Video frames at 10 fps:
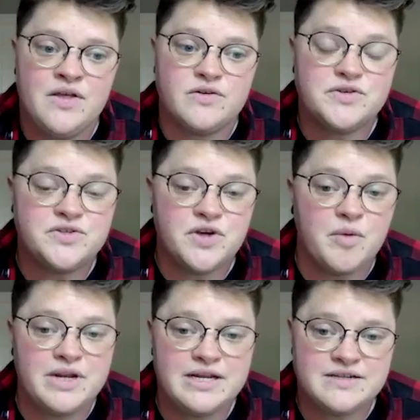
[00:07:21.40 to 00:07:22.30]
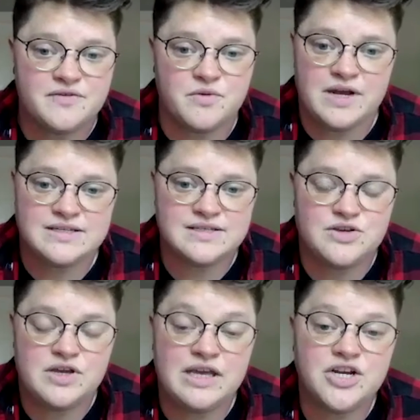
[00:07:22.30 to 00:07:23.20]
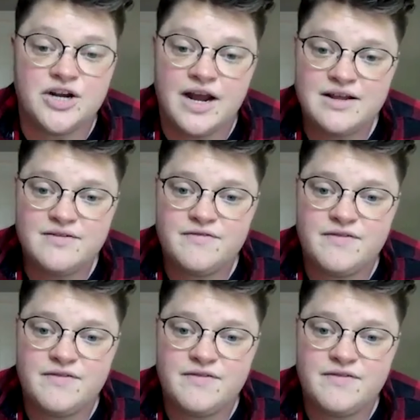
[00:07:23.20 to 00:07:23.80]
There's so many different ways that you can get creative